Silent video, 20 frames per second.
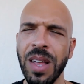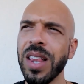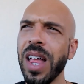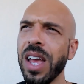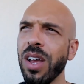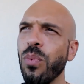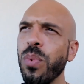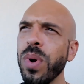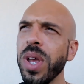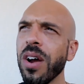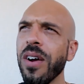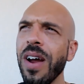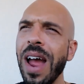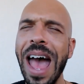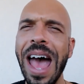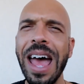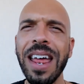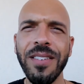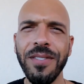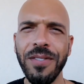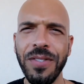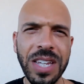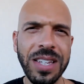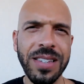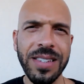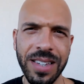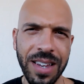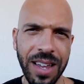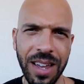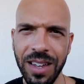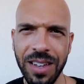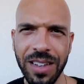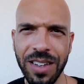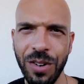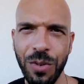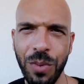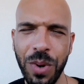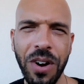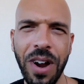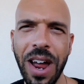Like we are at Visa,
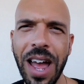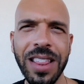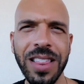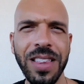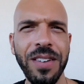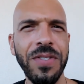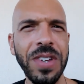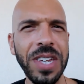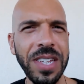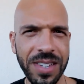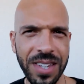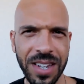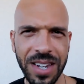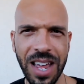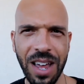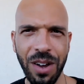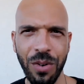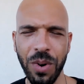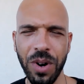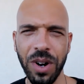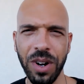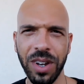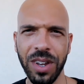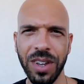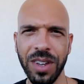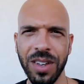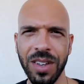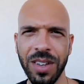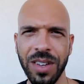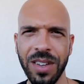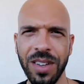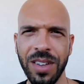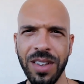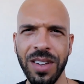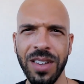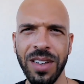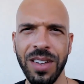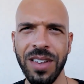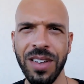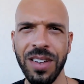we are at the Visa network,
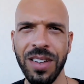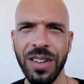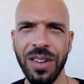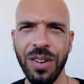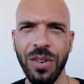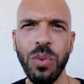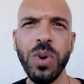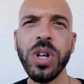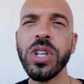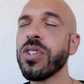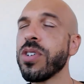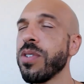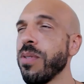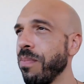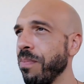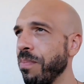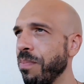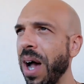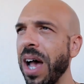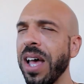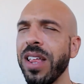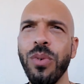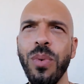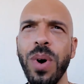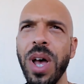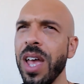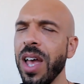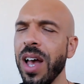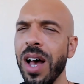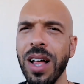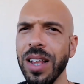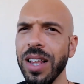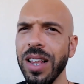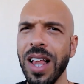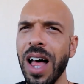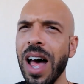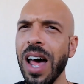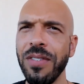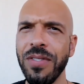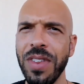which by the way, a
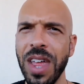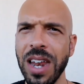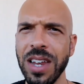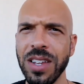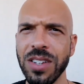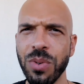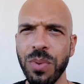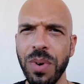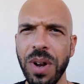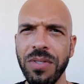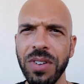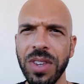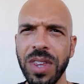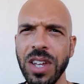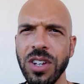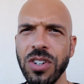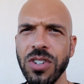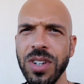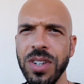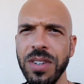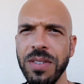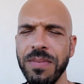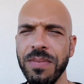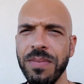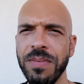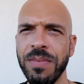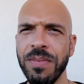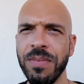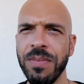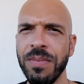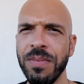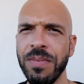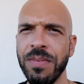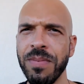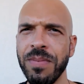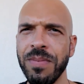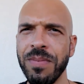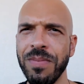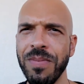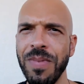lot of that is a revelation
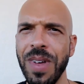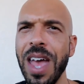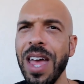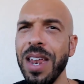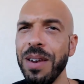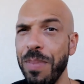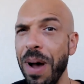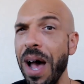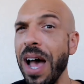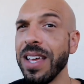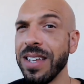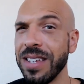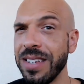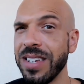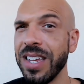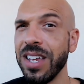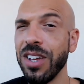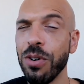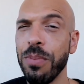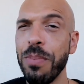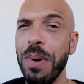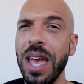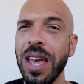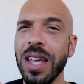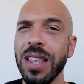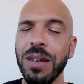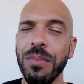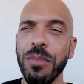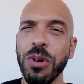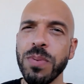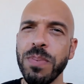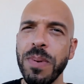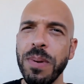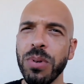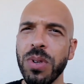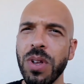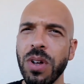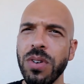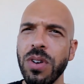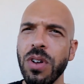and by a single man that most
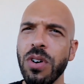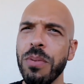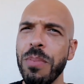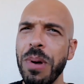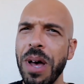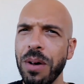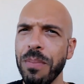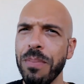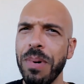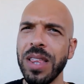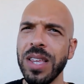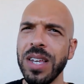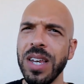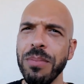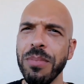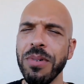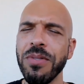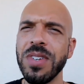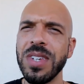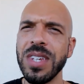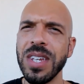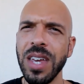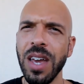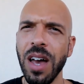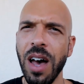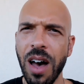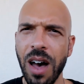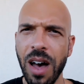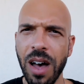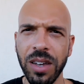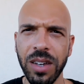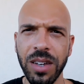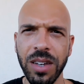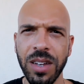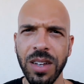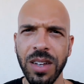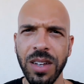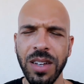people don't know about by the name of D. Hock.